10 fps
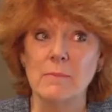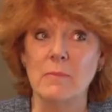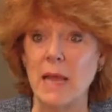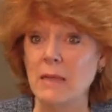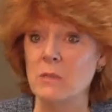
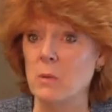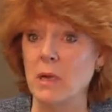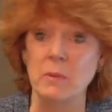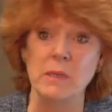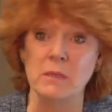That's why
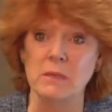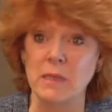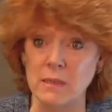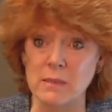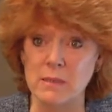we do
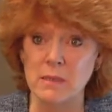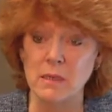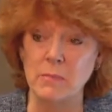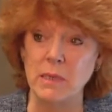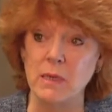this,
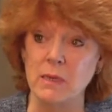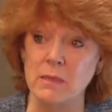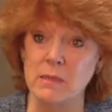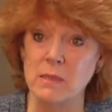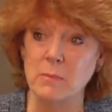because